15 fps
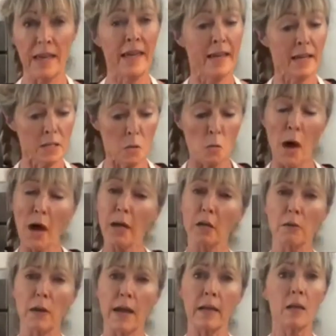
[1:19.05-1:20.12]
And while
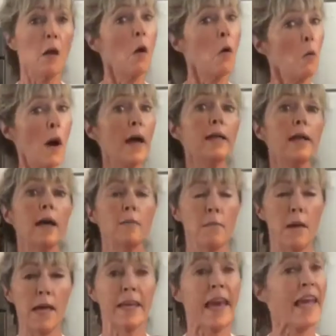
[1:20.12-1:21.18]
you're at it, why not
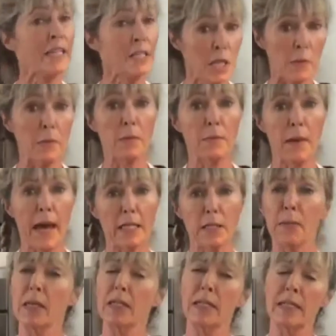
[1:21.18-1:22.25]
make a double batch?
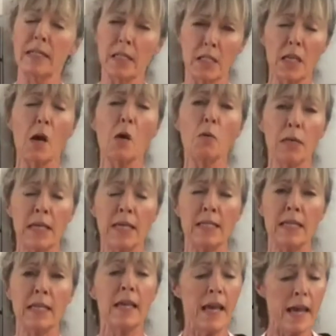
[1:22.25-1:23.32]
Because this is so
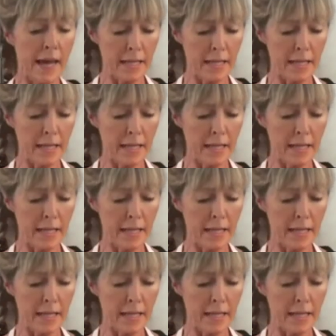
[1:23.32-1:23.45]
easy.